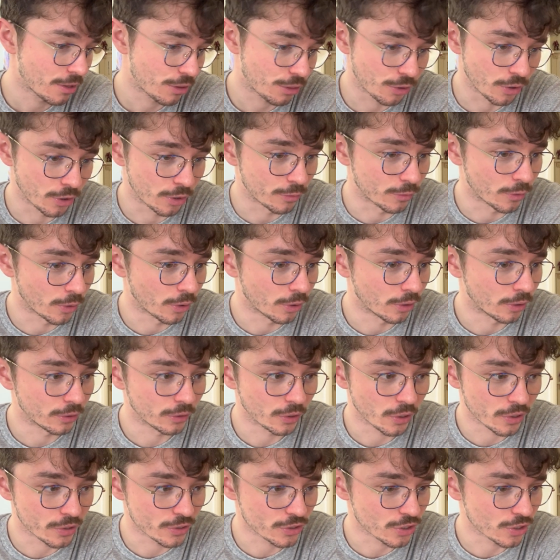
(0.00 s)
Third of all,
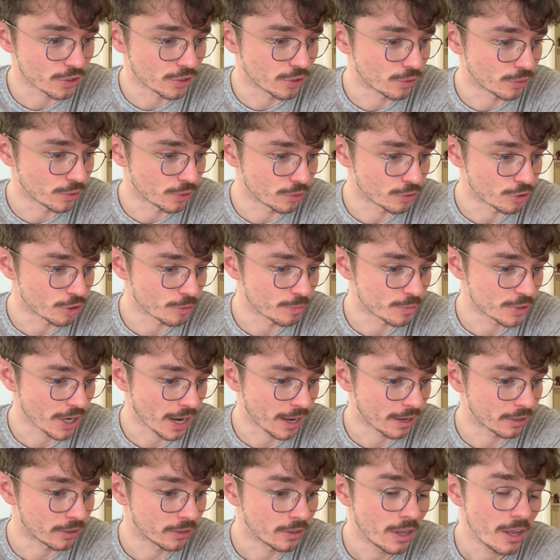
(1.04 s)
launch a new YouTube
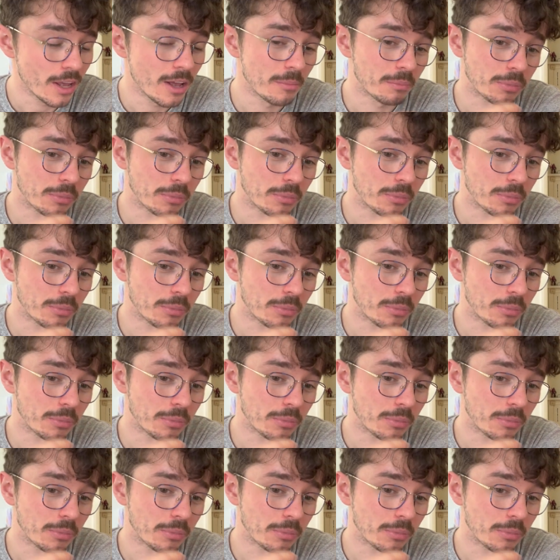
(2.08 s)
channel.